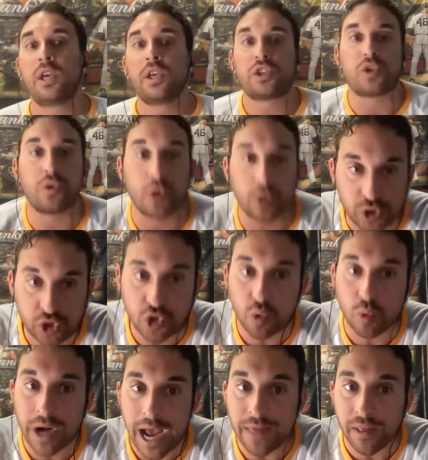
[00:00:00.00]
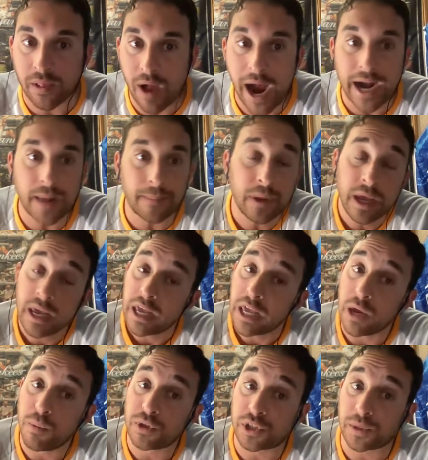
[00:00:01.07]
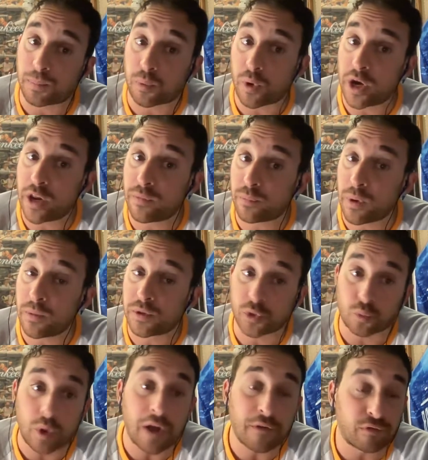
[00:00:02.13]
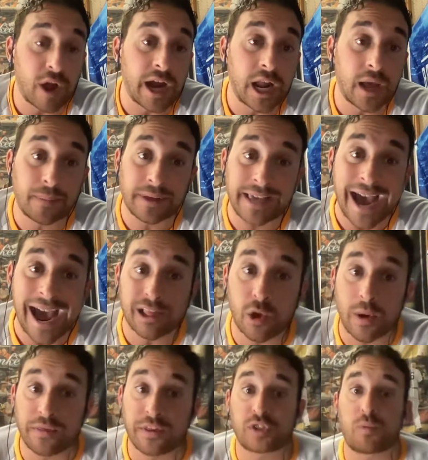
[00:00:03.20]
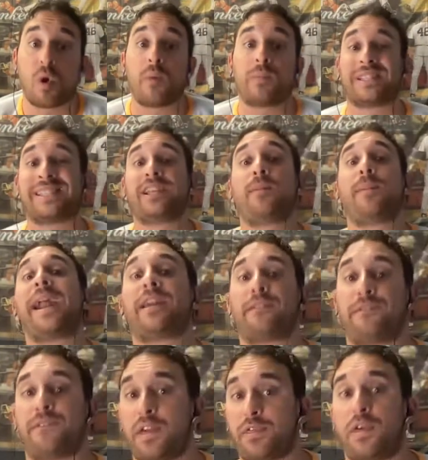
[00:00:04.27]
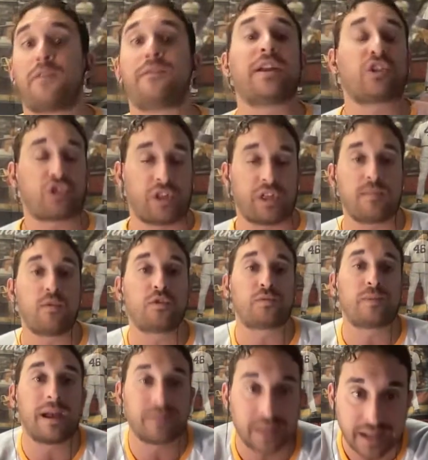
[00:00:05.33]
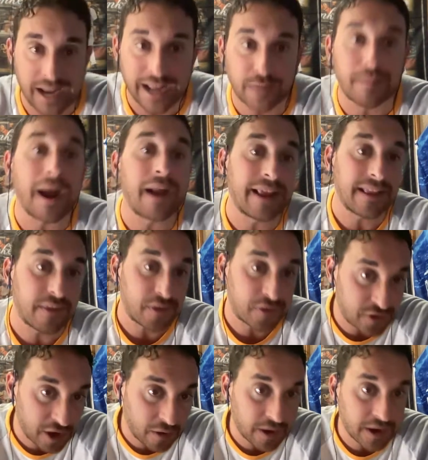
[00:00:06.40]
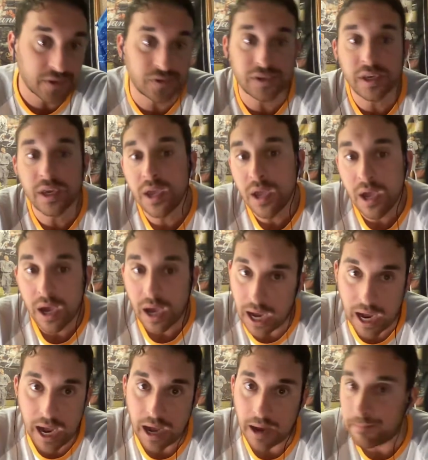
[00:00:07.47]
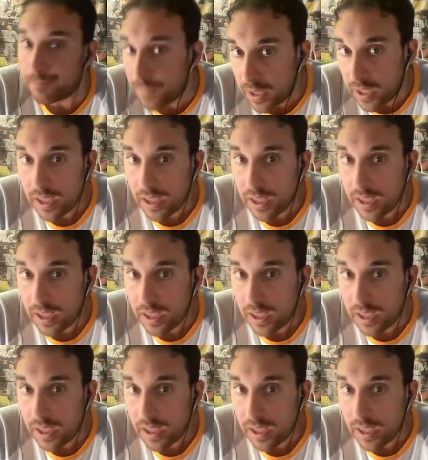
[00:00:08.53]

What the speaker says: so those two were not in the lineup. It was a rough lineup. Gallo at this point was still batting fifth. Eventually, he moves down to ninth by the end of the series. And